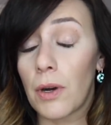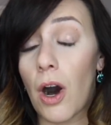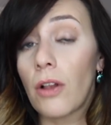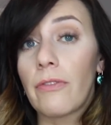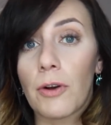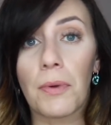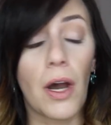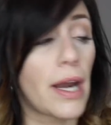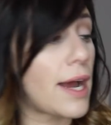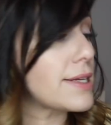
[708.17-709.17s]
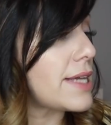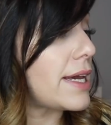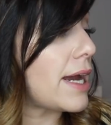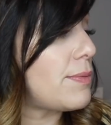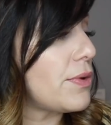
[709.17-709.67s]
all of her products,
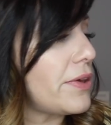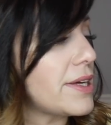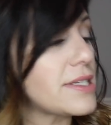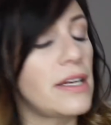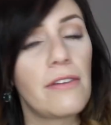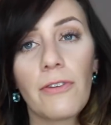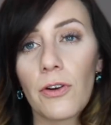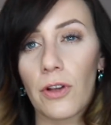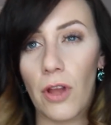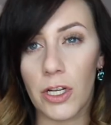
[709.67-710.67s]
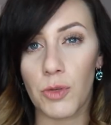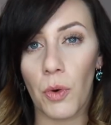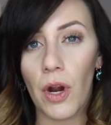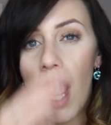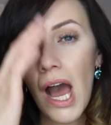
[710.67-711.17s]
and I'm really excited for her to launch
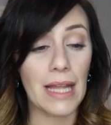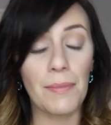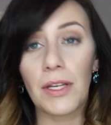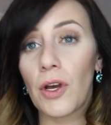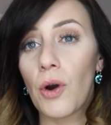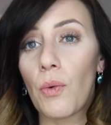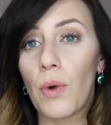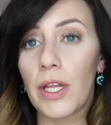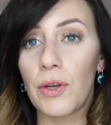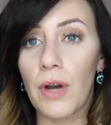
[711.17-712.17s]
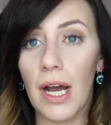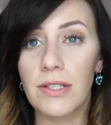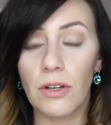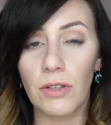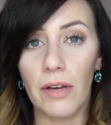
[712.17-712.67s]
more. Let me know what you
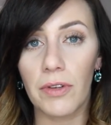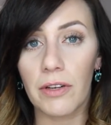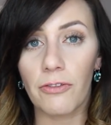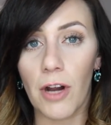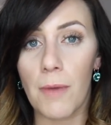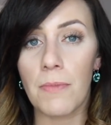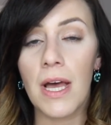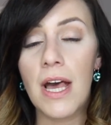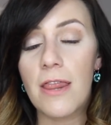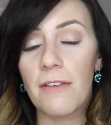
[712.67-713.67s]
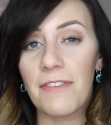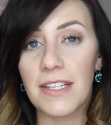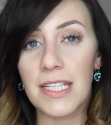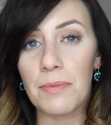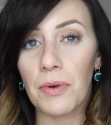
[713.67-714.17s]
guys are loving from the
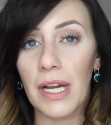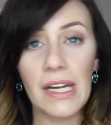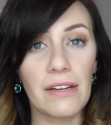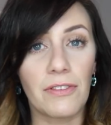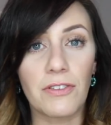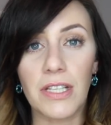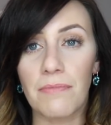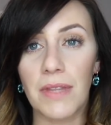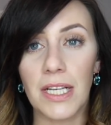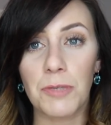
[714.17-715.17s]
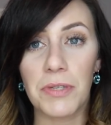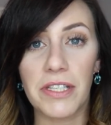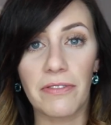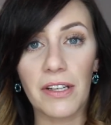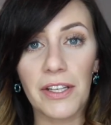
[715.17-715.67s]
Fenty brand. If there's something
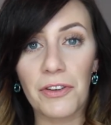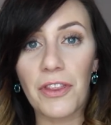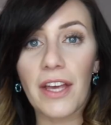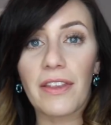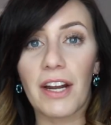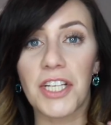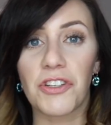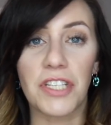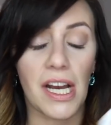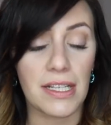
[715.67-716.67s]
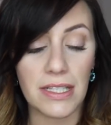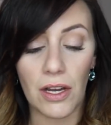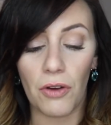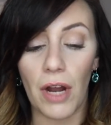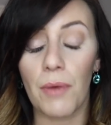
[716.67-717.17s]
specifically you think that I should test
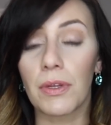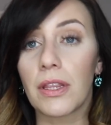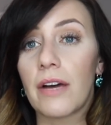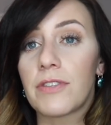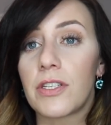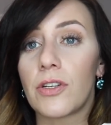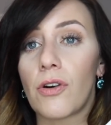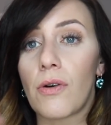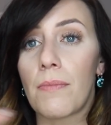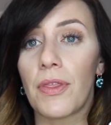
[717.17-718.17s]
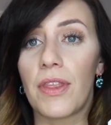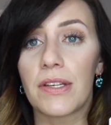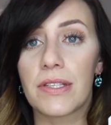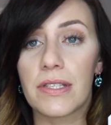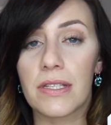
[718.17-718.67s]
out, I would love to know. But
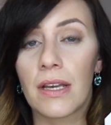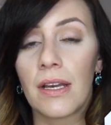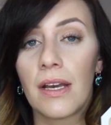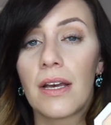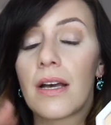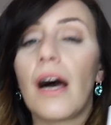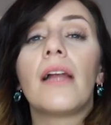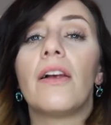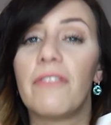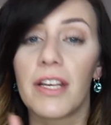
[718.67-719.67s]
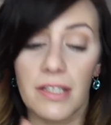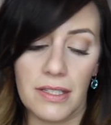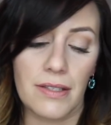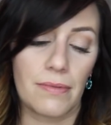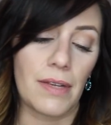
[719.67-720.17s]
this, I love this.